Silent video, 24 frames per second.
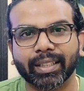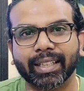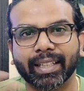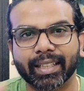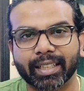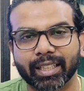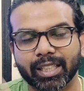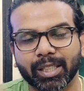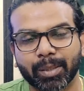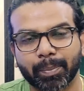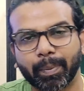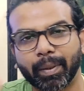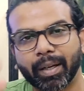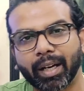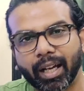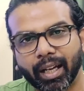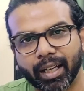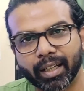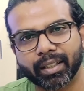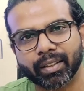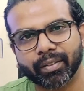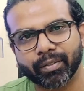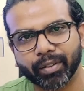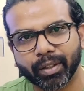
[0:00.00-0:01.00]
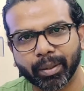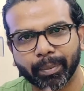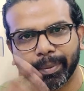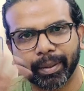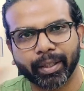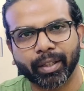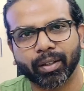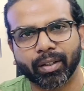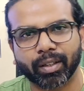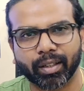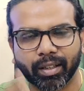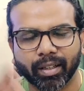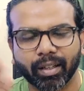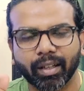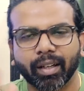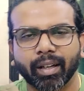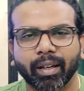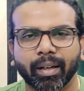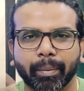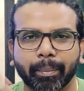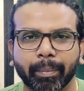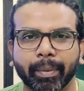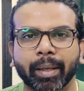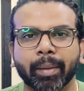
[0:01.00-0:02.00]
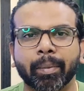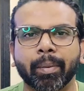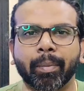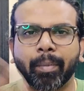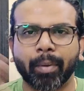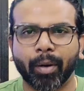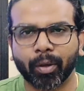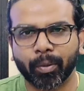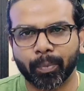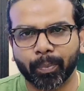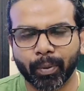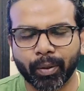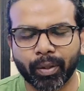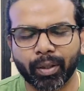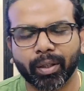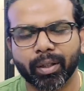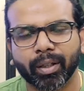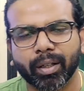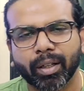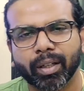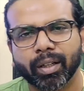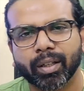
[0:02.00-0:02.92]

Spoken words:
liters per hour will be your minimum output.